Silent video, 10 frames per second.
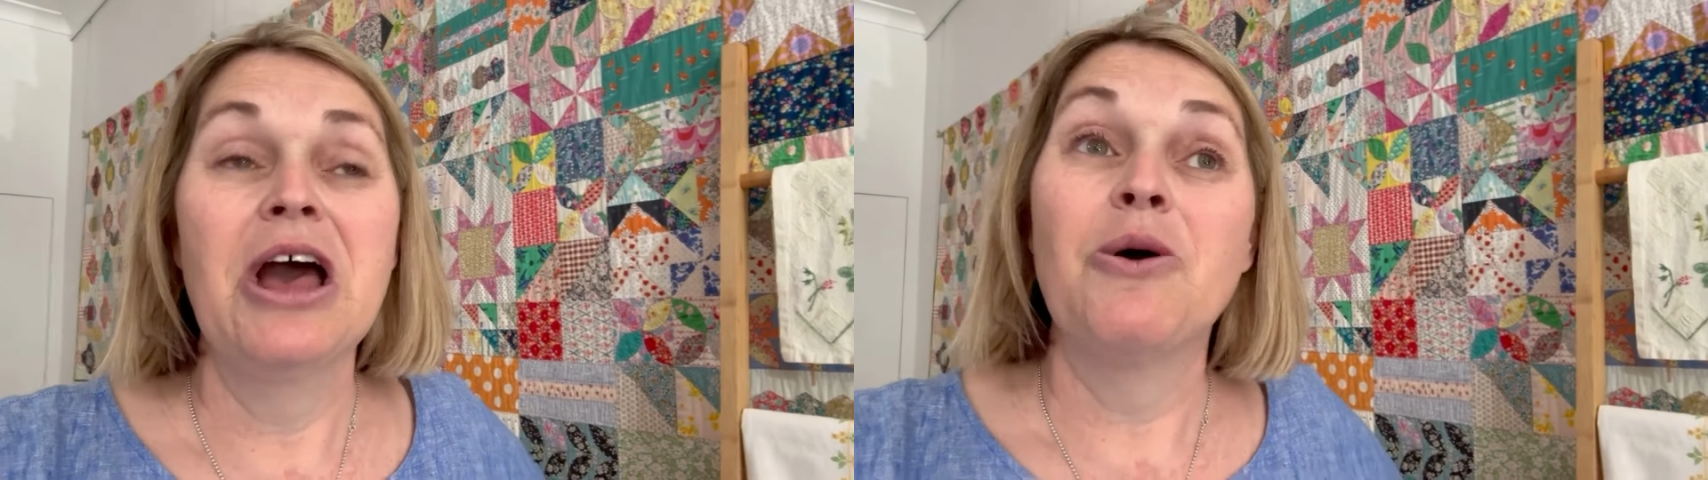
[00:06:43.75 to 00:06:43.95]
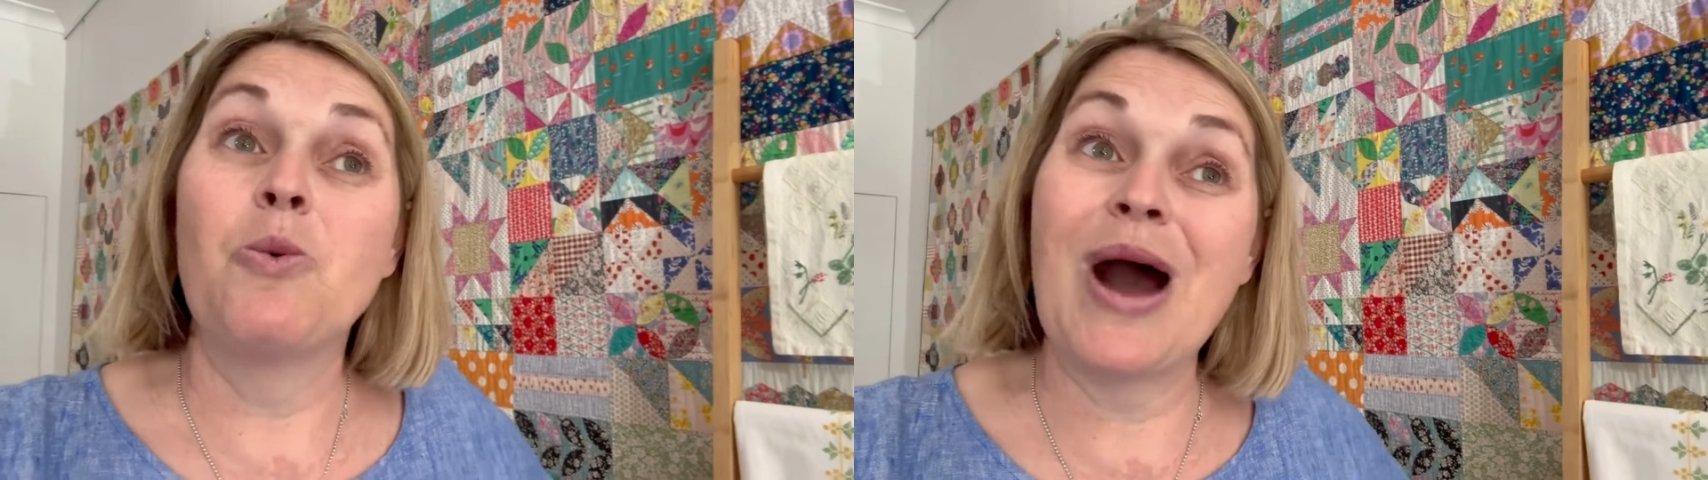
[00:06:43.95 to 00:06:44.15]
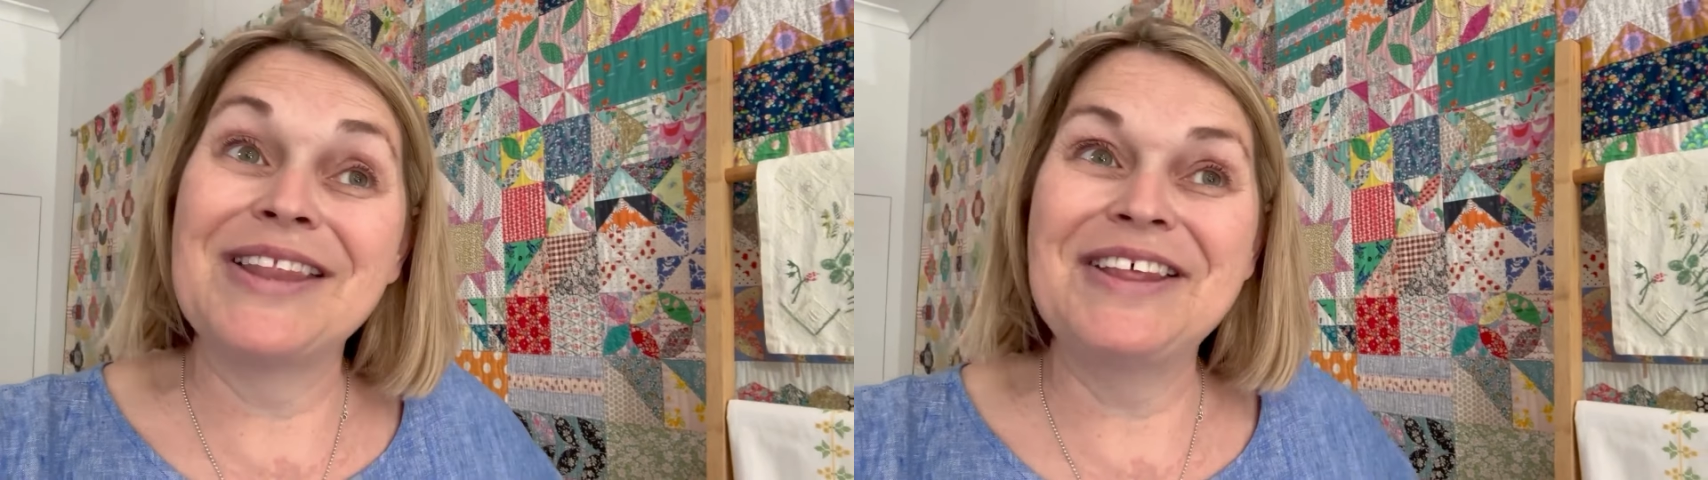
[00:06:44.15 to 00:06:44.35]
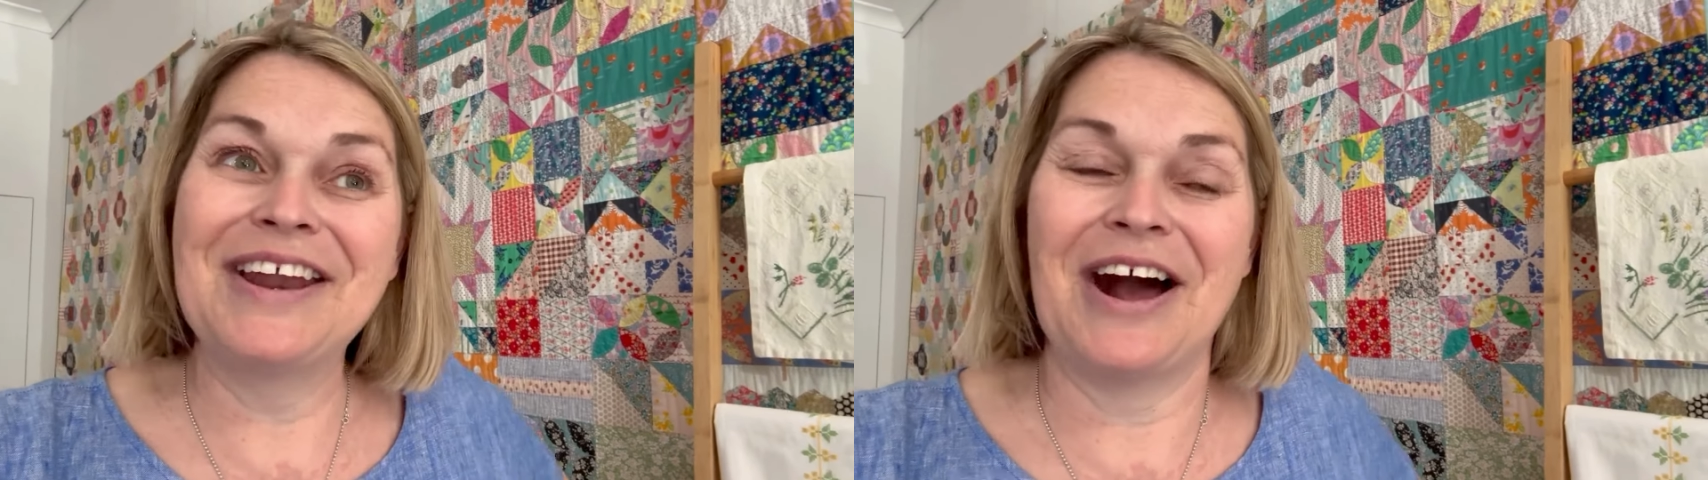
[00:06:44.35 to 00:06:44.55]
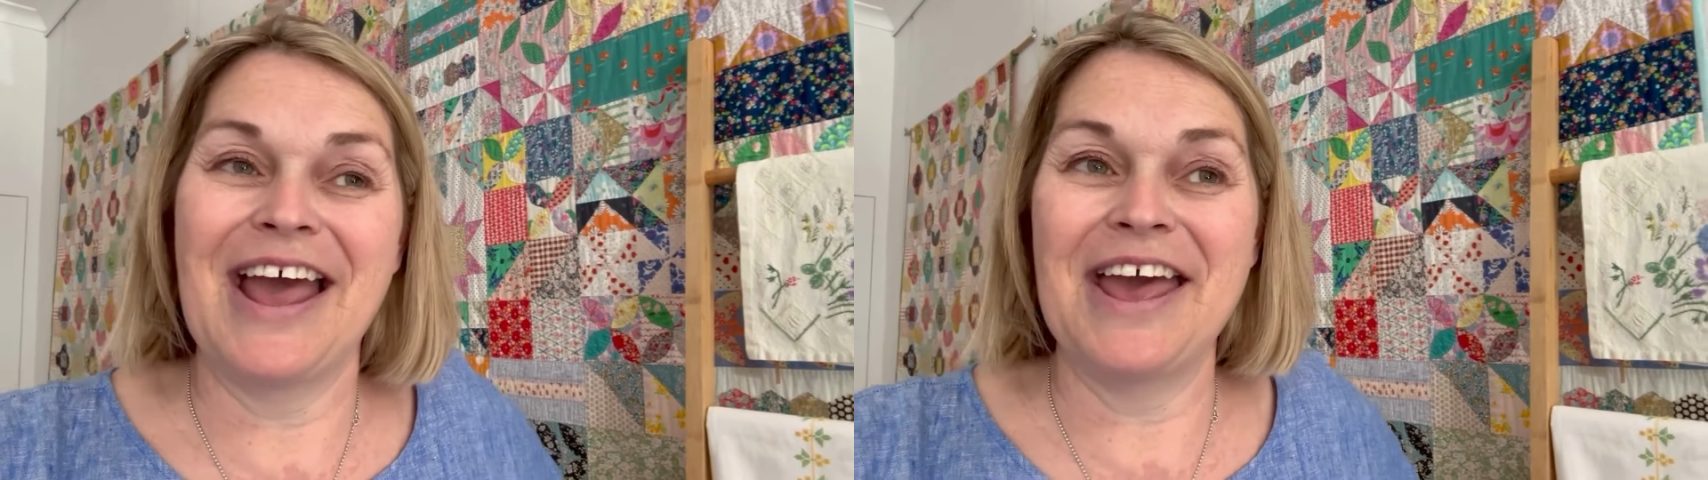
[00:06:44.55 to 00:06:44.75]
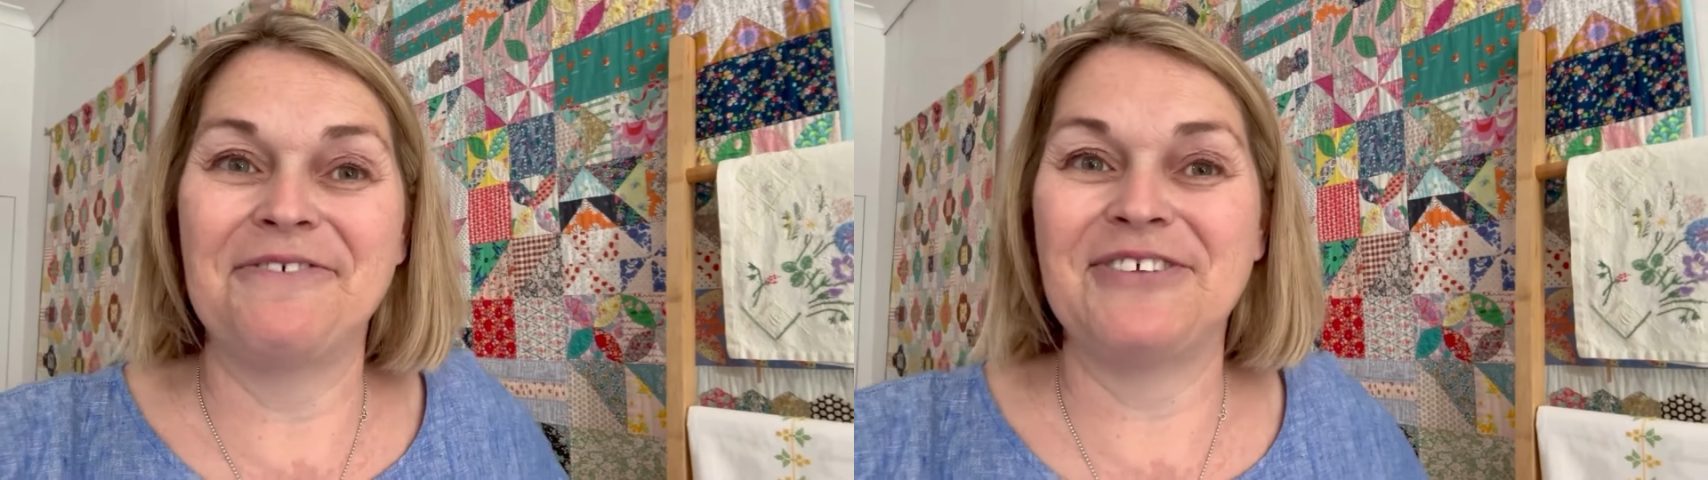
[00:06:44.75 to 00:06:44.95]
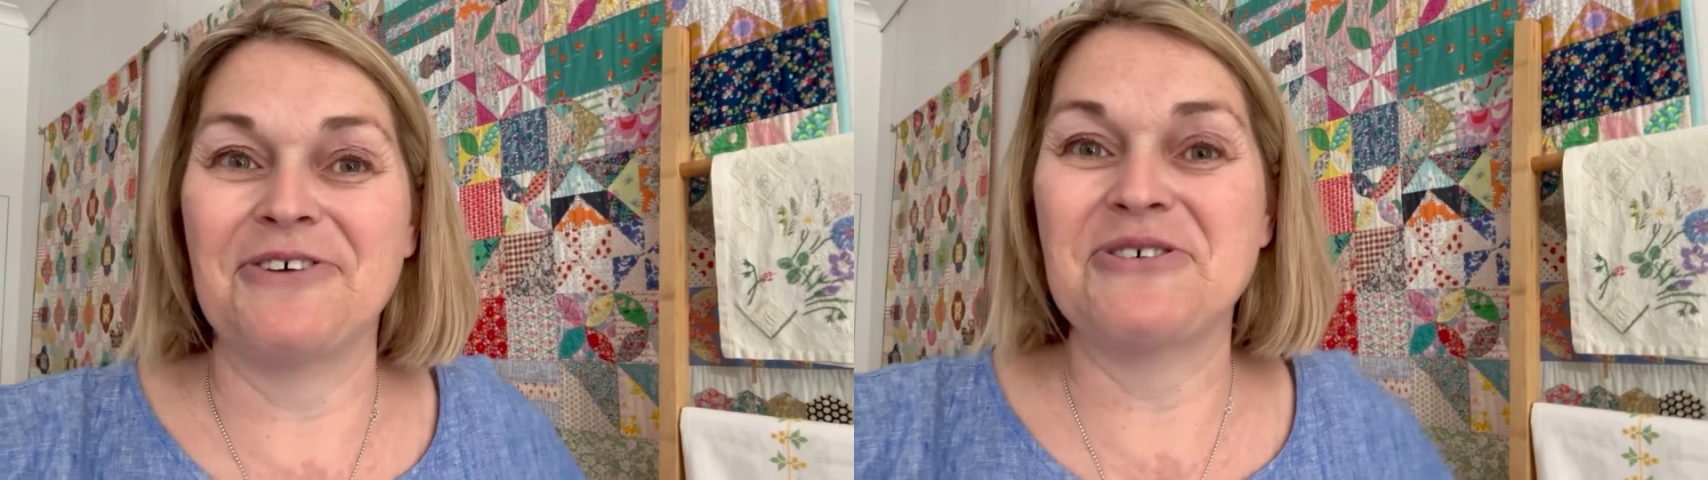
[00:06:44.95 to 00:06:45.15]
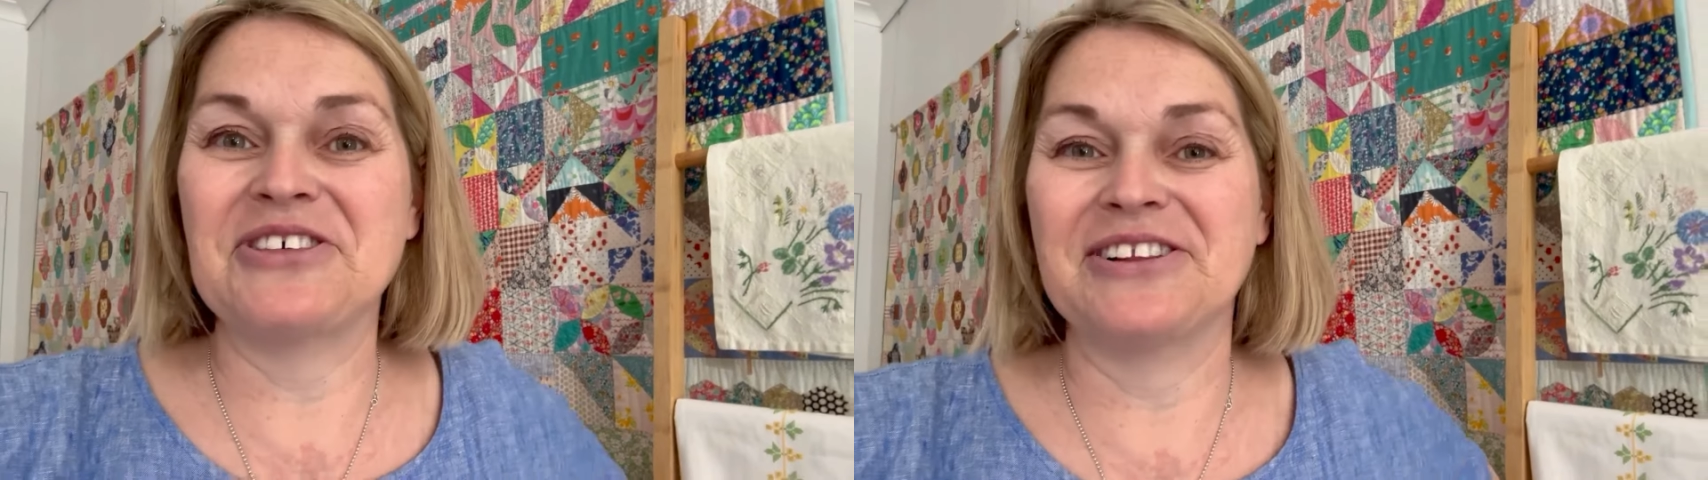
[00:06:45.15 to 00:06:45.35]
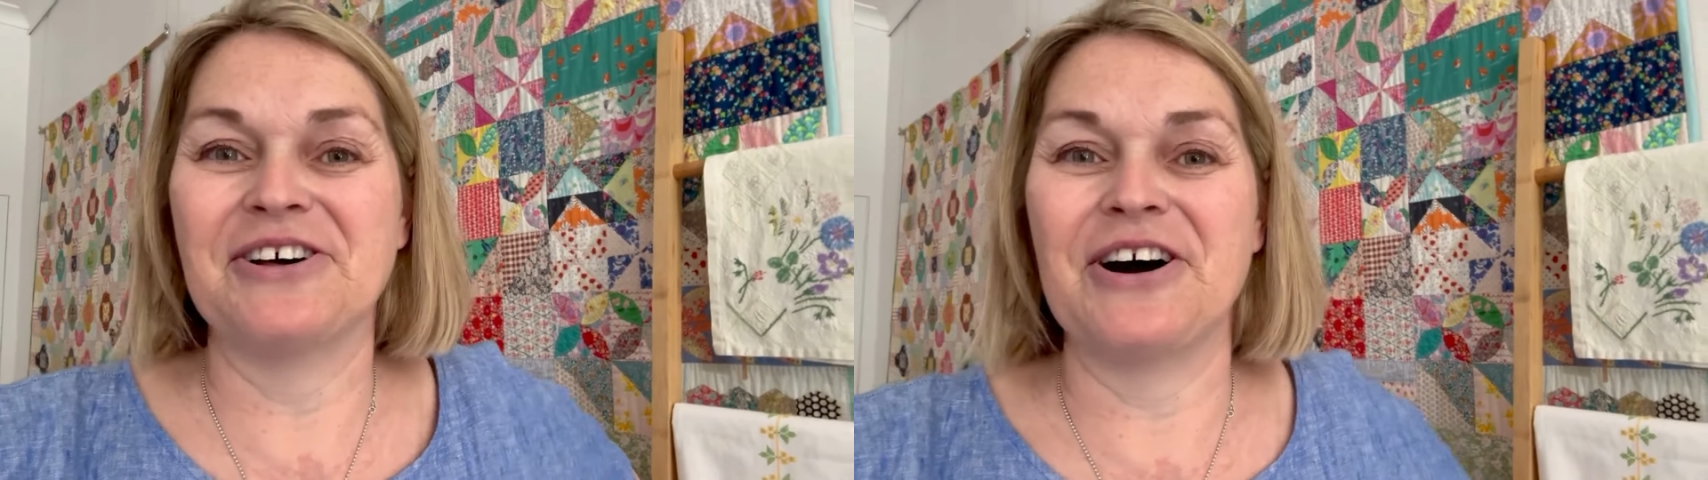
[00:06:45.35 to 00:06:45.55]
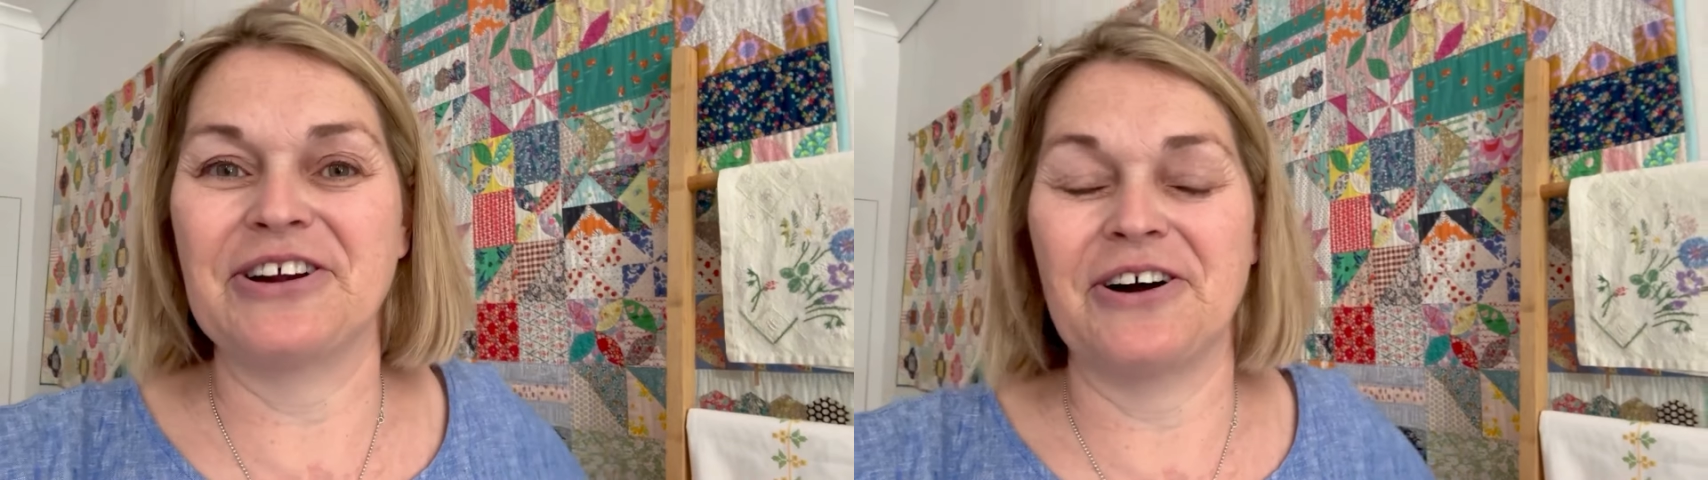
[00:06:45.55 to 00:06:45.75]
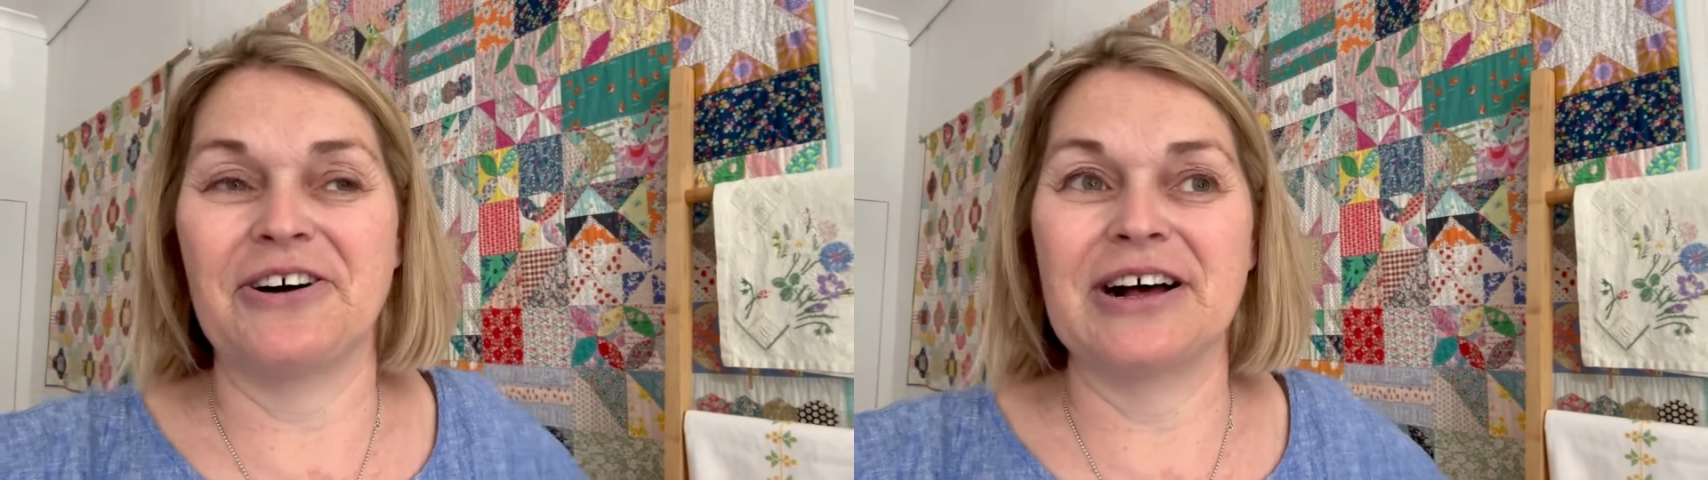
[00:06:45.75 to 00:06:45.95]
One that I have dealt with a lot,